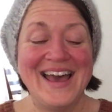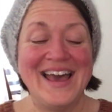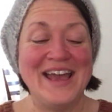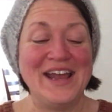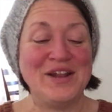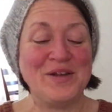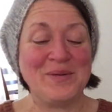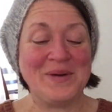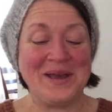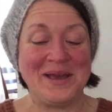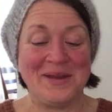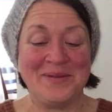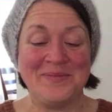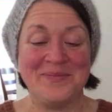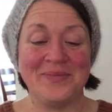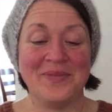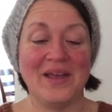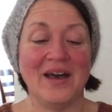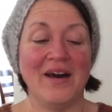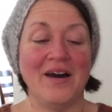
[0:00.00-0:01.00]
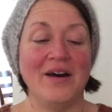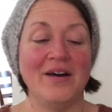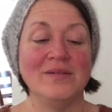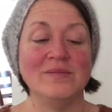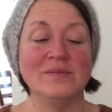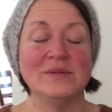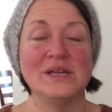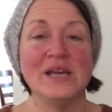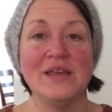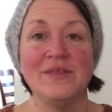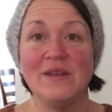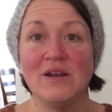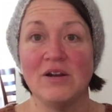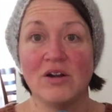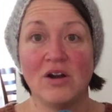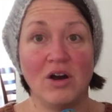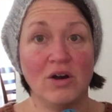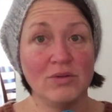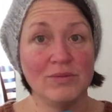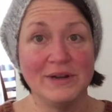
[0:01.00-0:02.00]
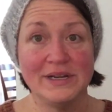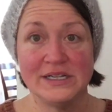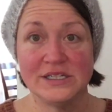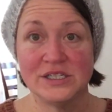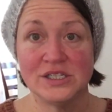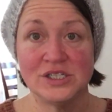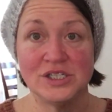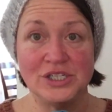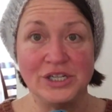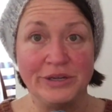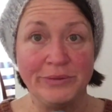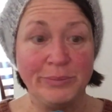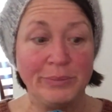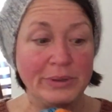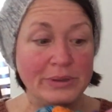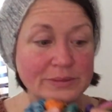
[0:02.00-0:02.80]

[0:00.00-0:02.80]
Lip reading: Anyway, and they're all ready to ship.